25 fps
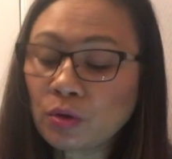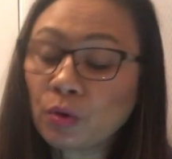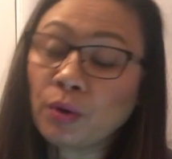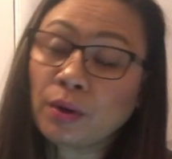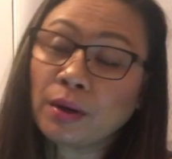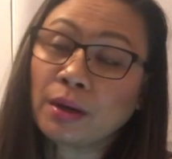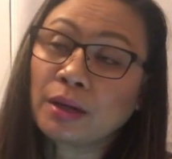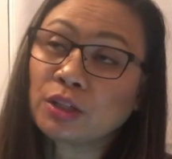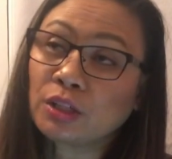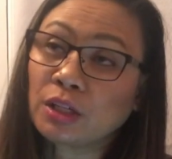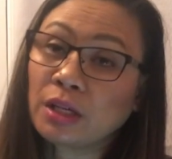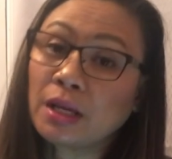or
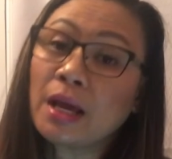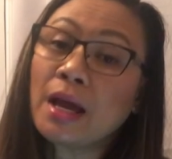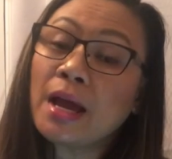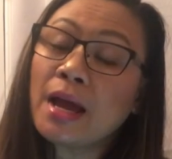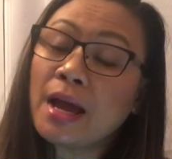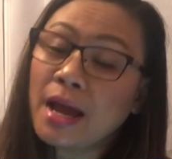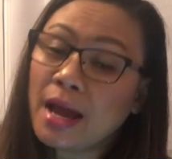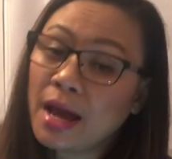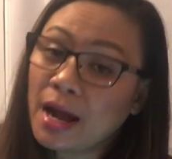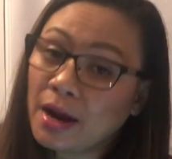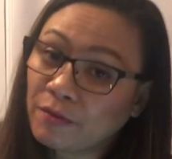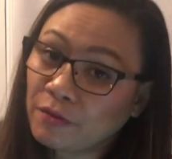actually
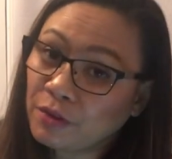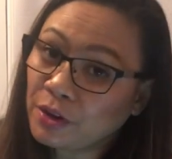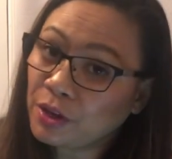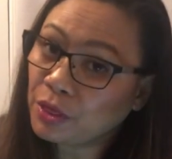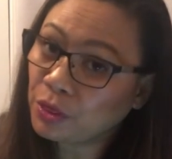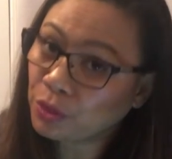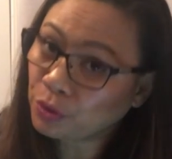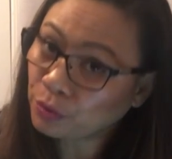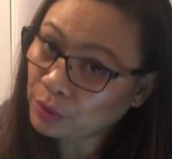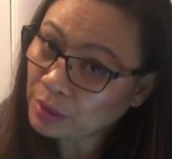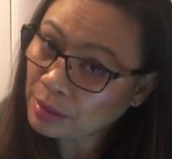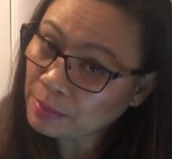every
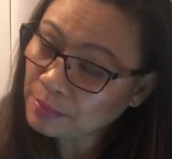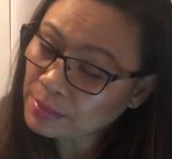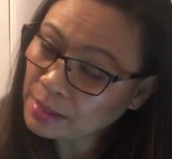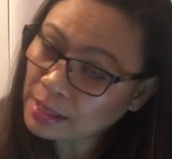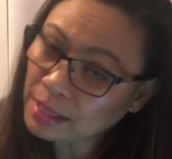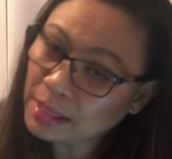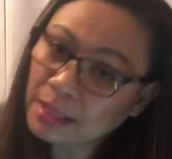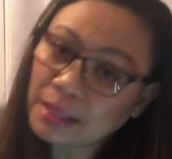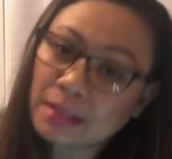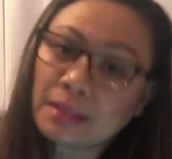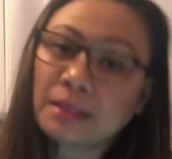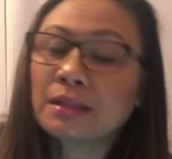3
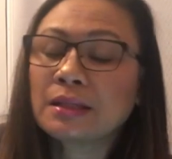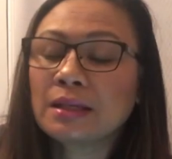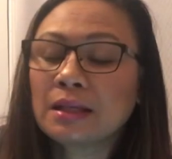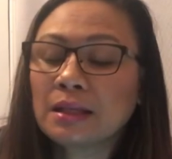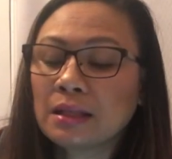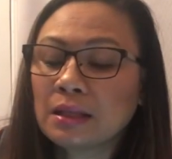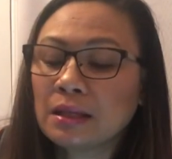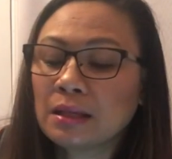months,